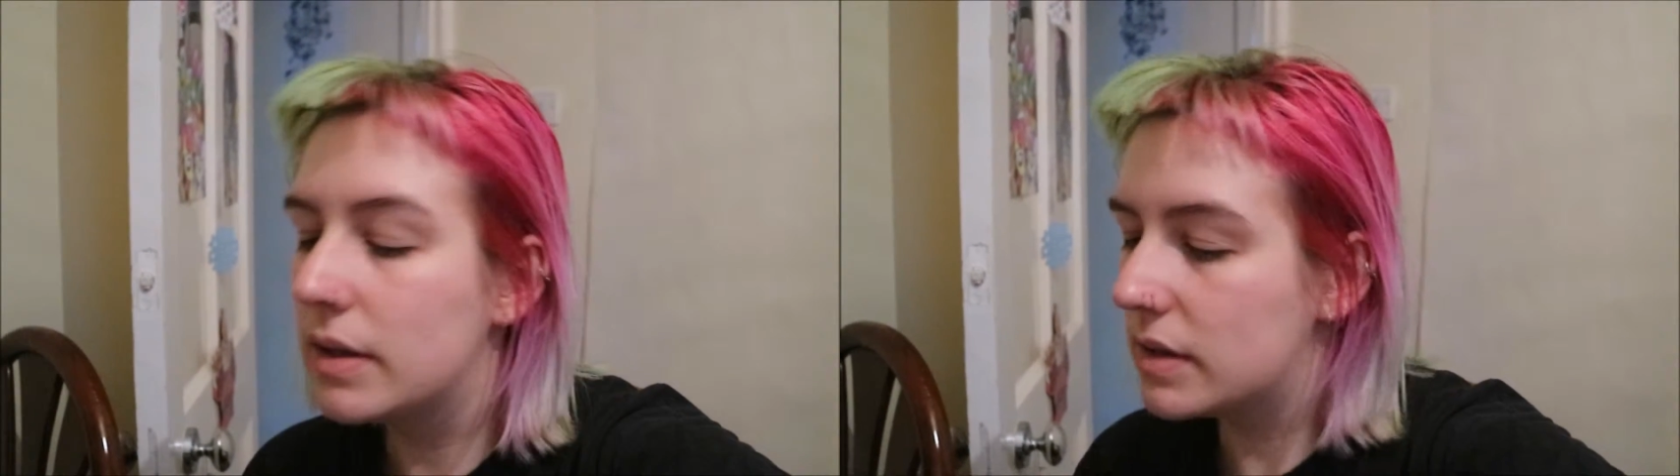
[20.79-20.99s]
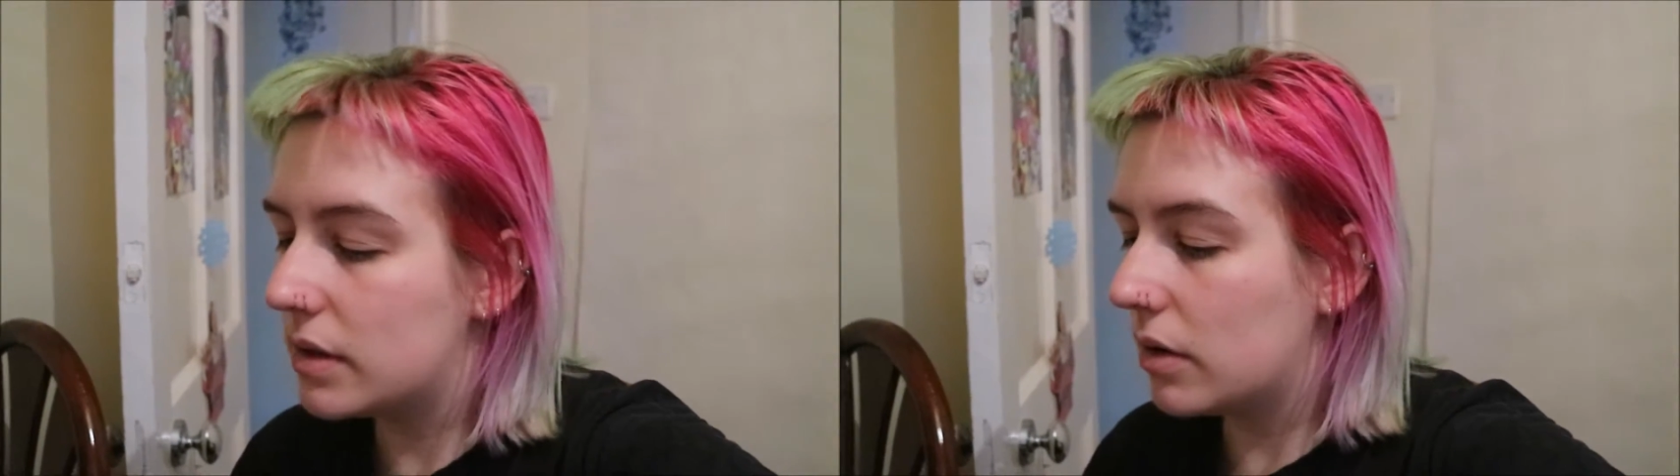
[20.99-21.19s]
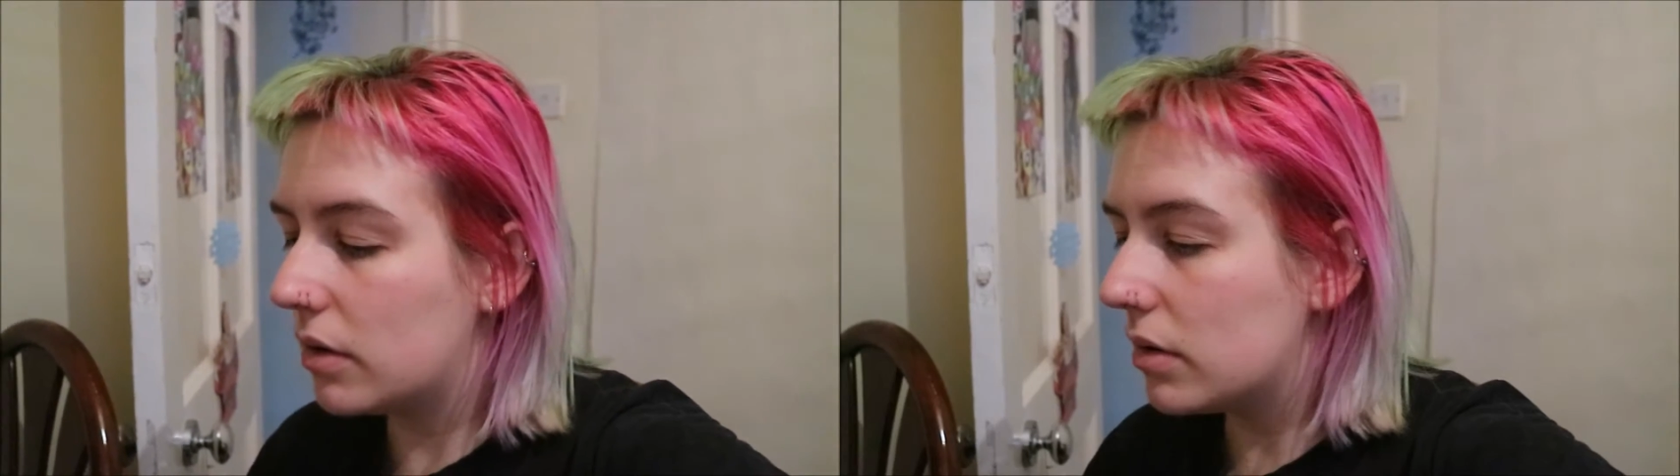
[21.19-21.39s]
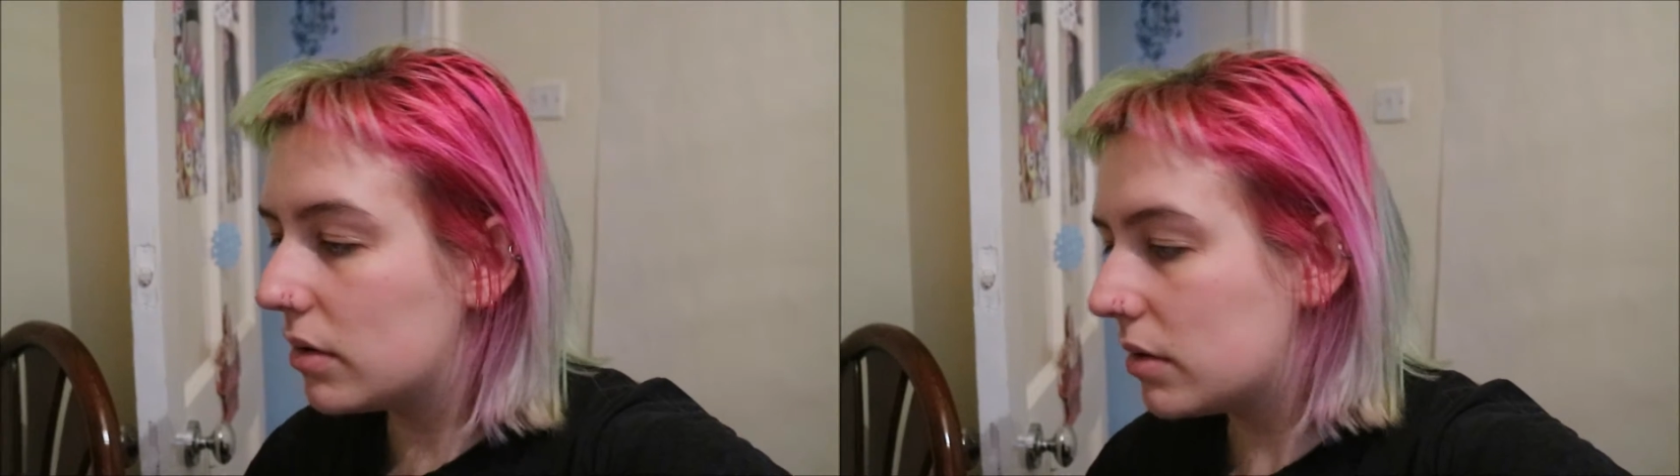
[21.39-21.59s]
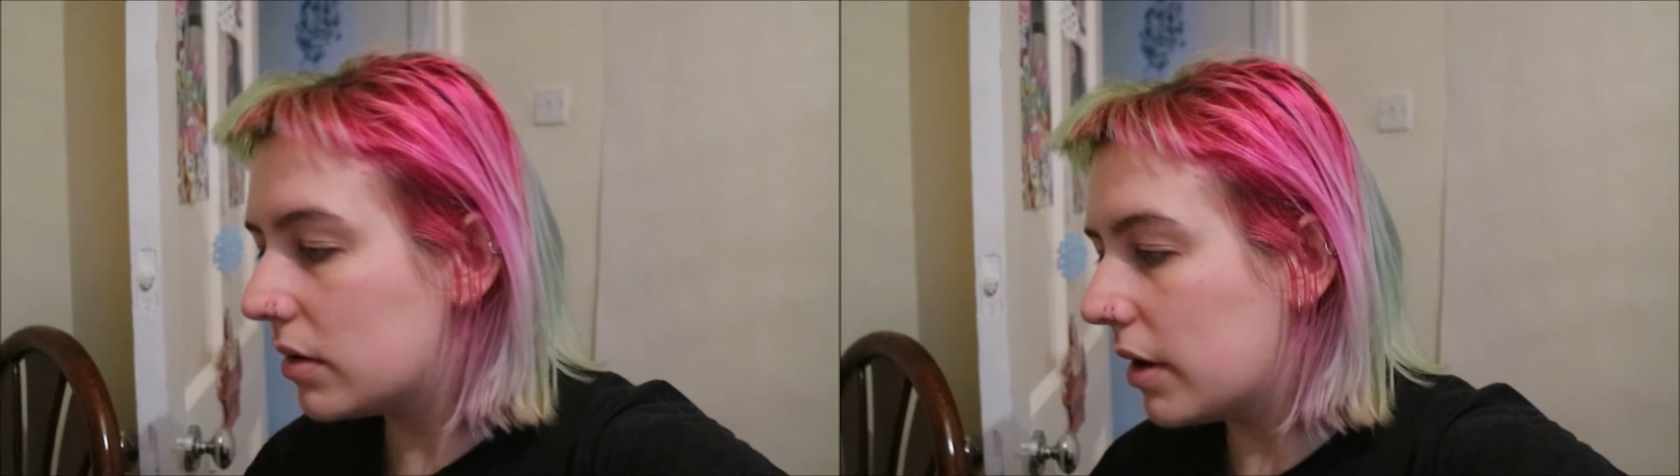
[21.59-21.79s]
So
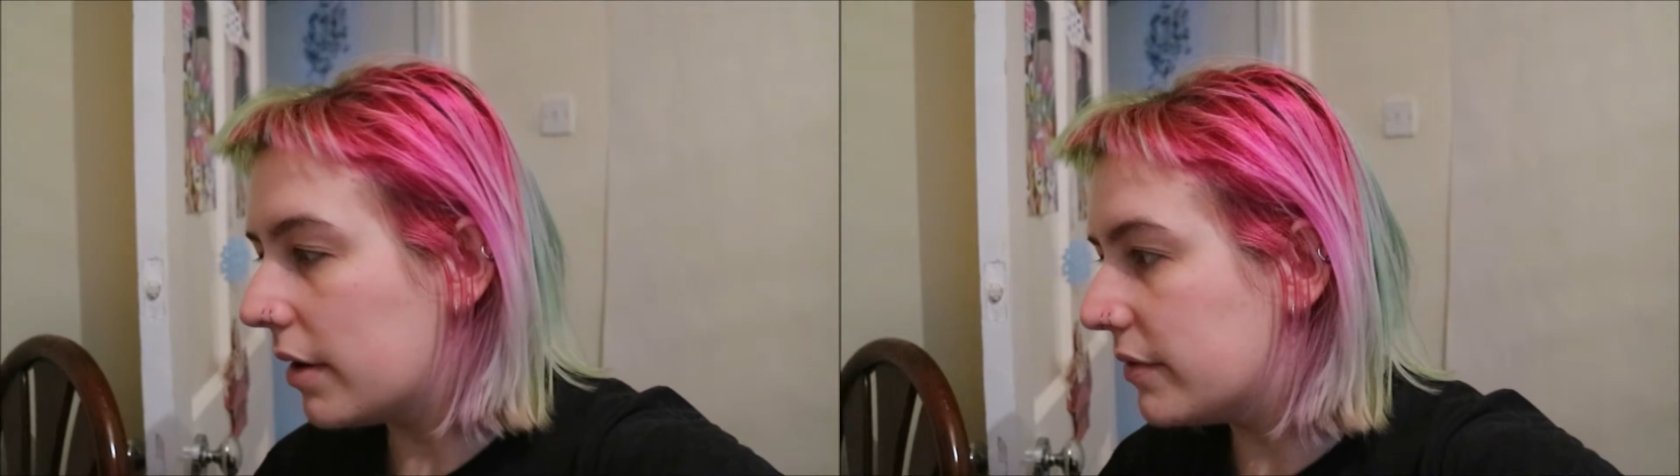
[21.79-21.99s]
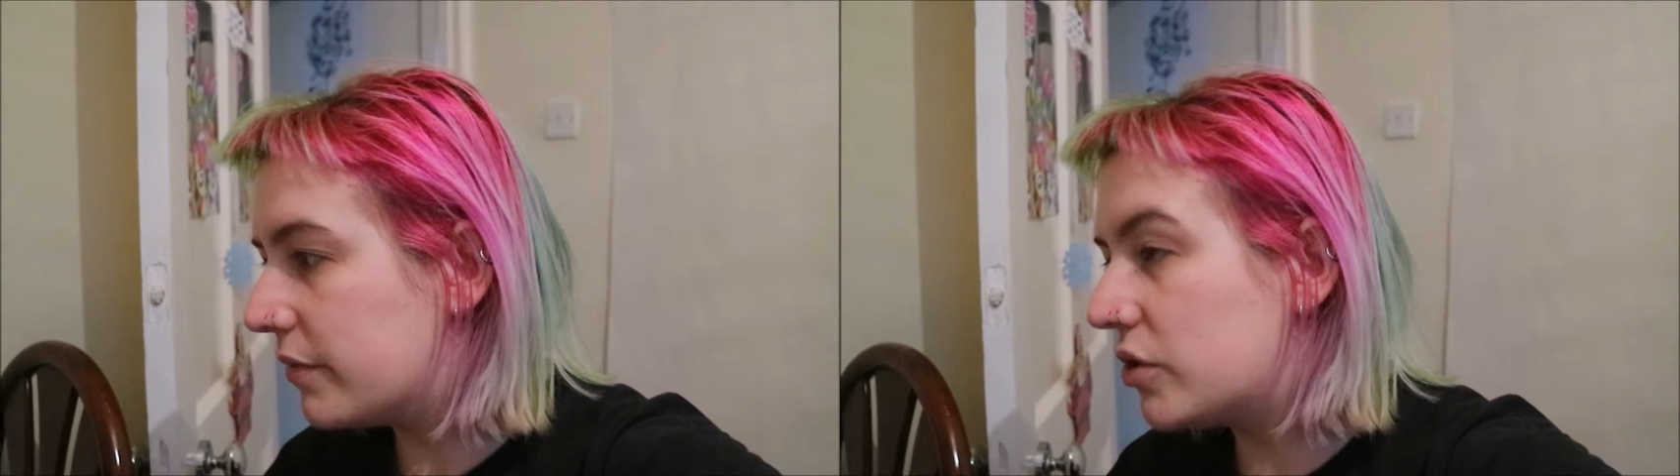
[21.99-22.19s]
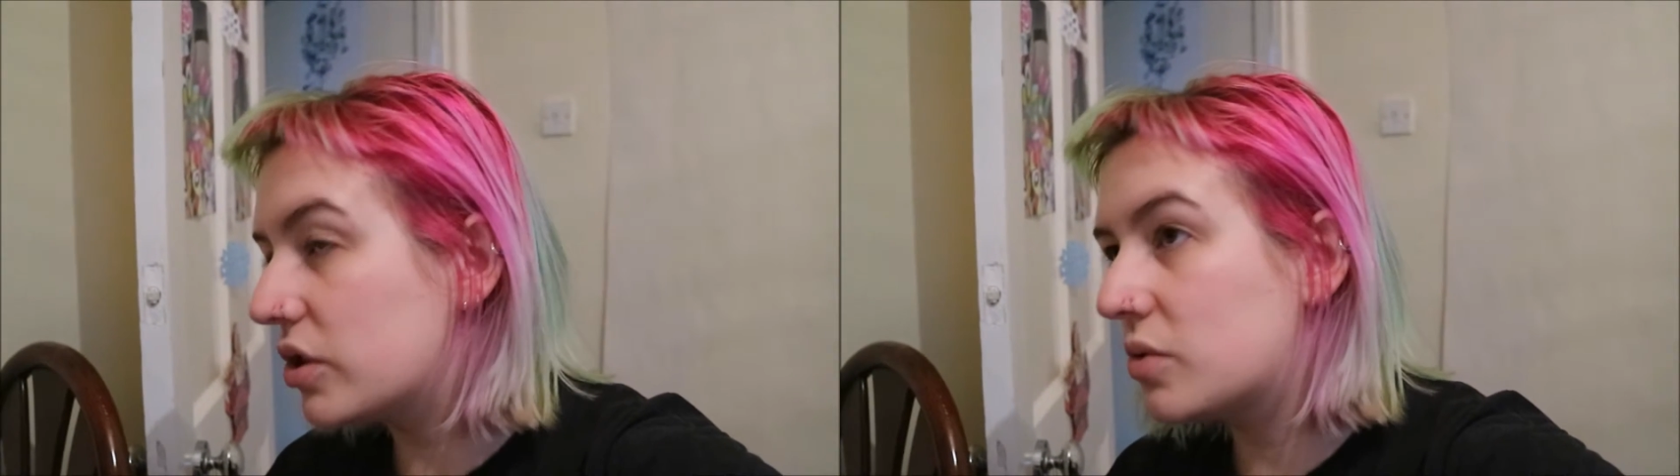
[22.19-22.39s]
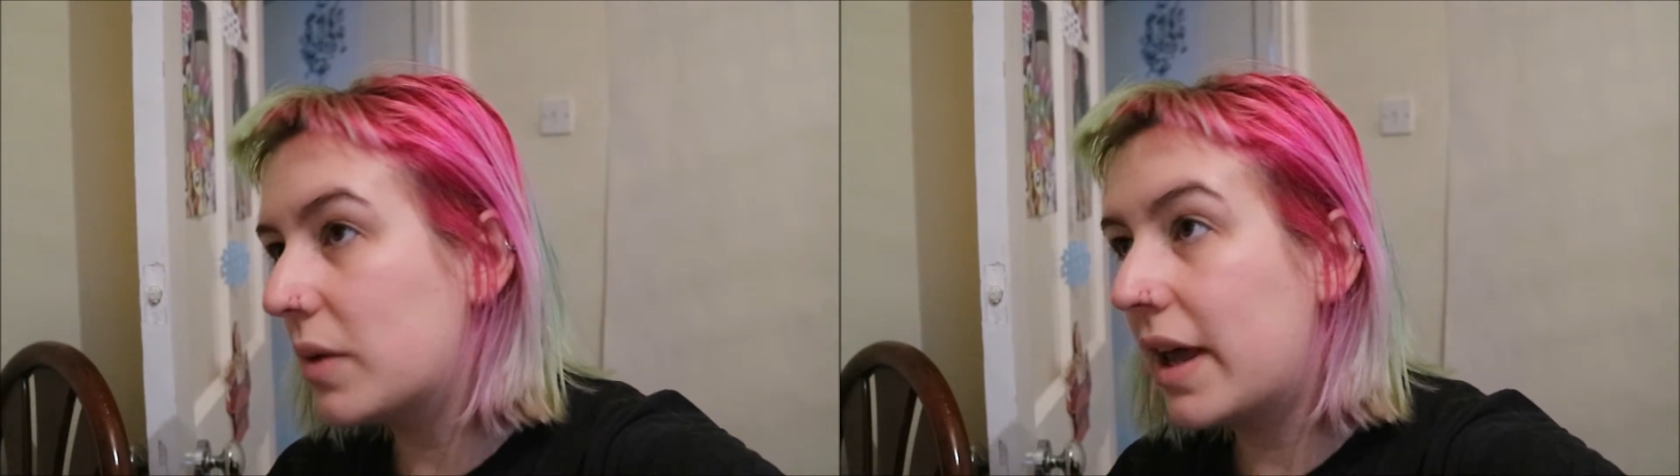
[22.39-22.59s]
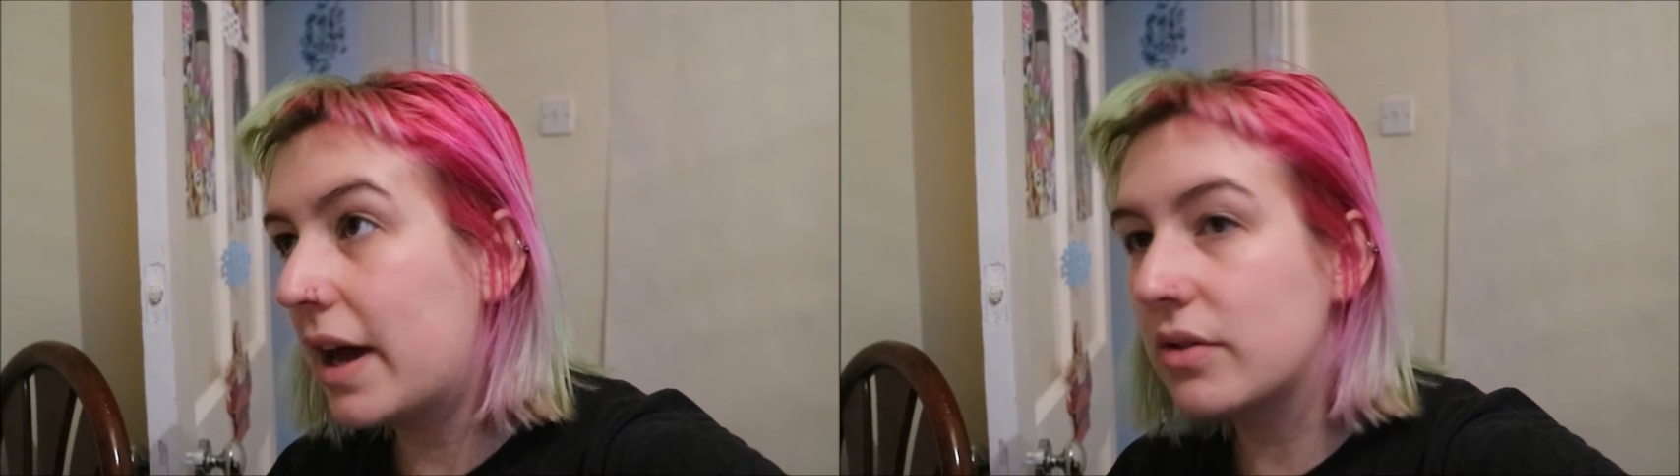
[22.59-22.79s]
I just
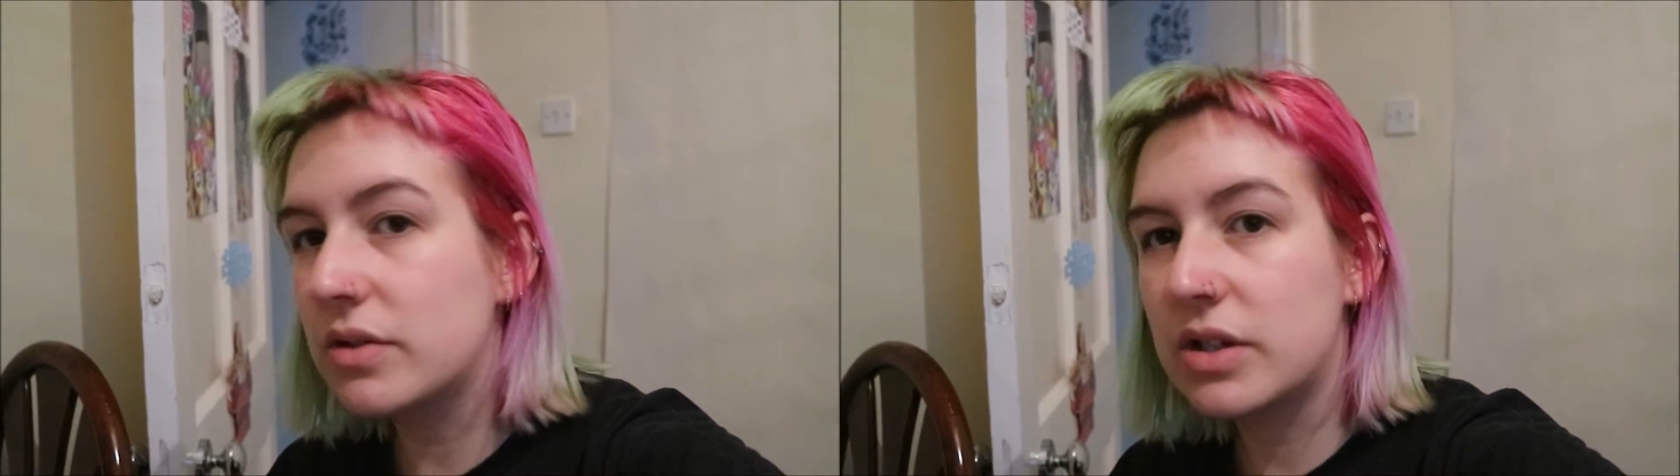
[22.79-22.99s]
went out